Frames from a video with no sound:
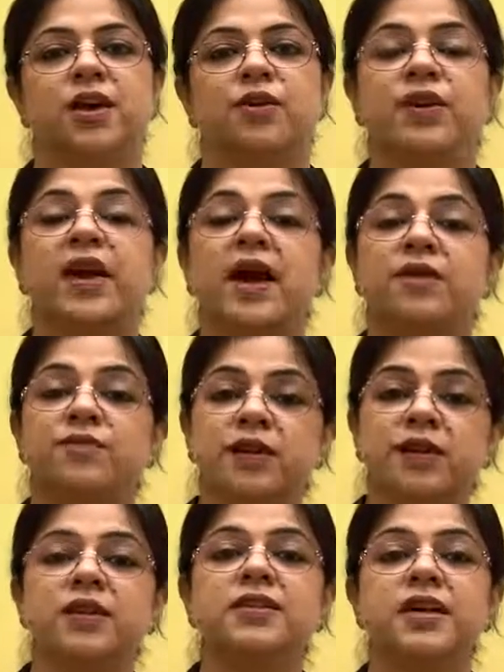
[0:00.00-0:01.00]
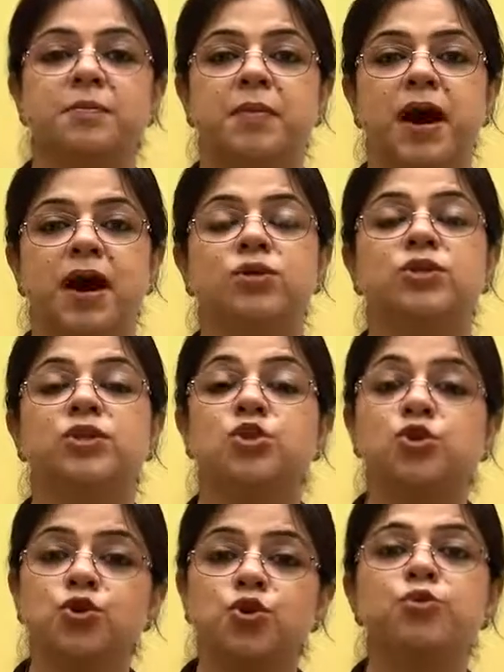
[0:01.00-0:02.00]
We have learned about the
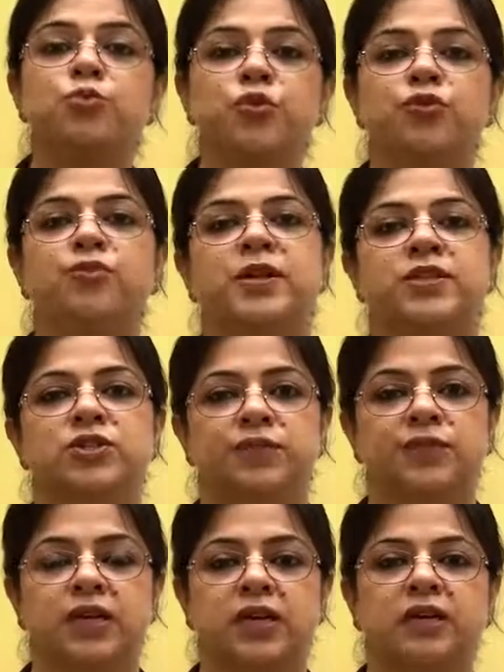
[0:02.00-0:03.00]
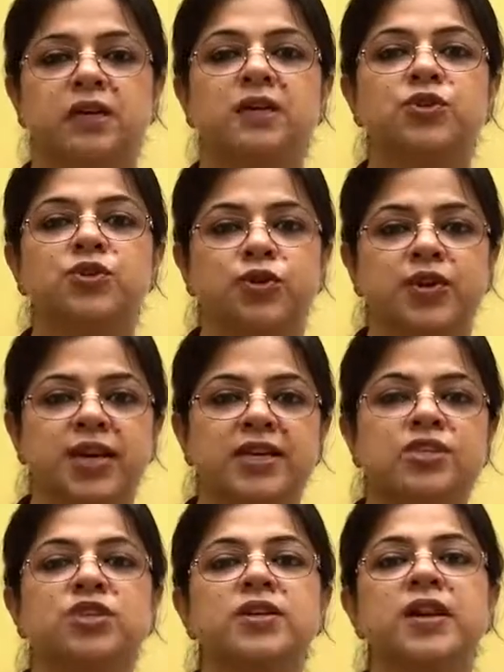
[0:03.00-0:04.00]
2 movements of the Earth,
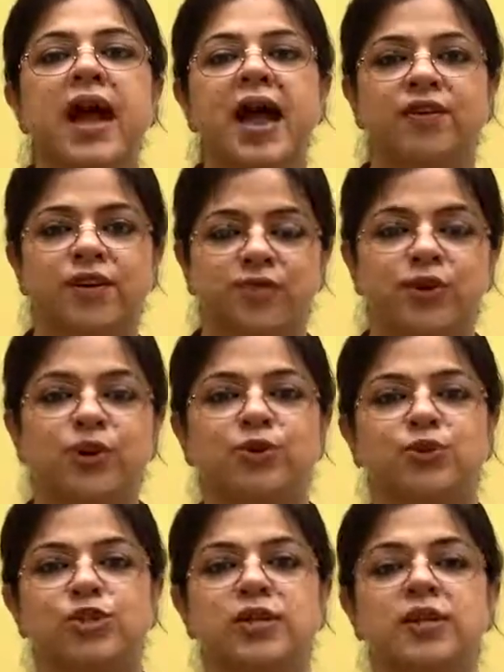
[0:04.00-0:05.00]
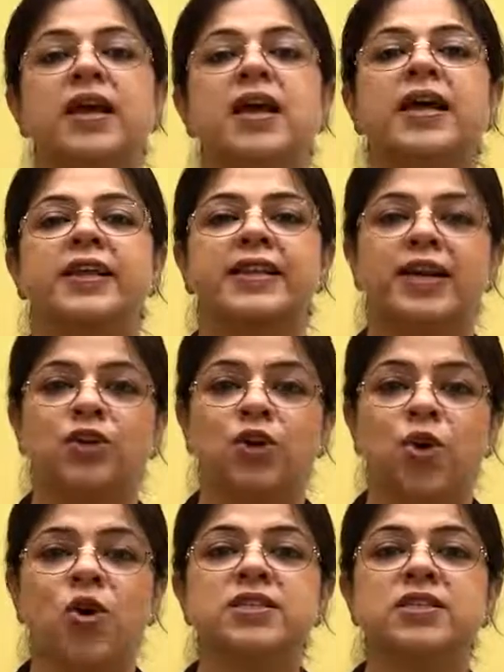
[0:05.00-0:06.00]
rotation and revolution, that
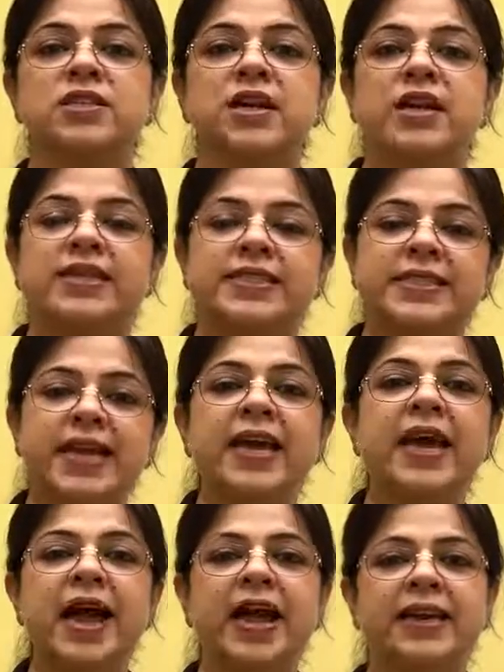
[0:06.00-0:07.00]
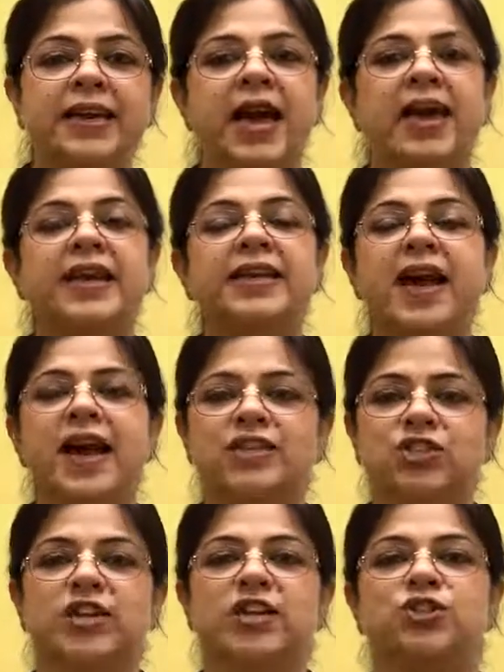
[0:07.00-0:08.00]
cause day and night
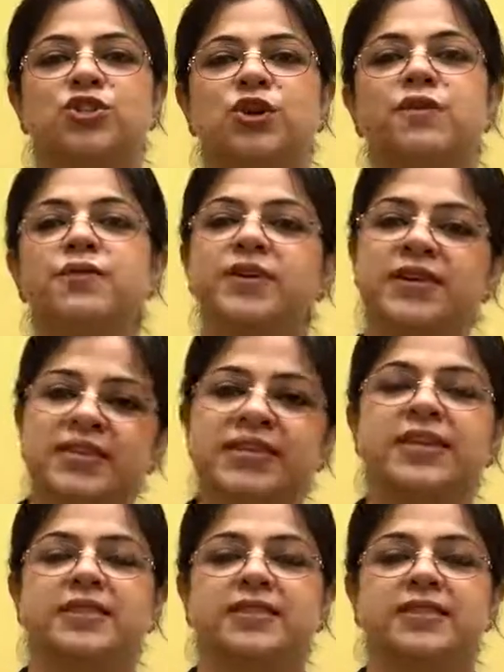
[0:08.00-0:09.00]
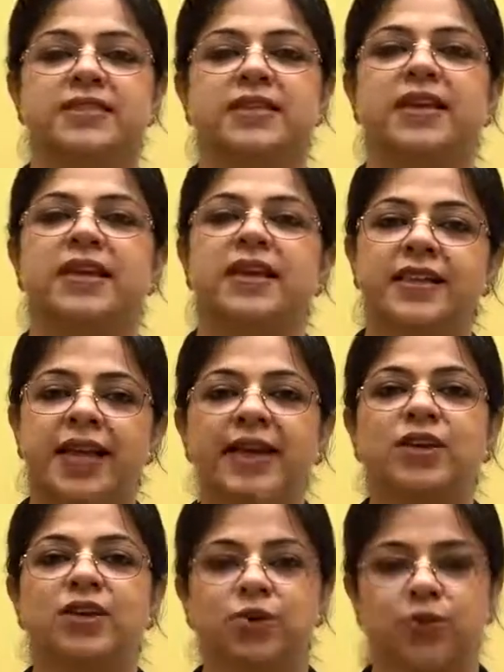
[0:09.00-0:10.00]
and change of seasons.
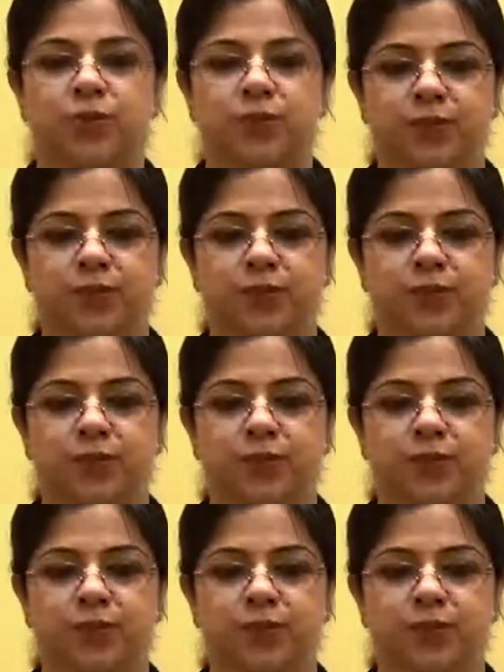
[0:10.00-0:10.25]
Thank you.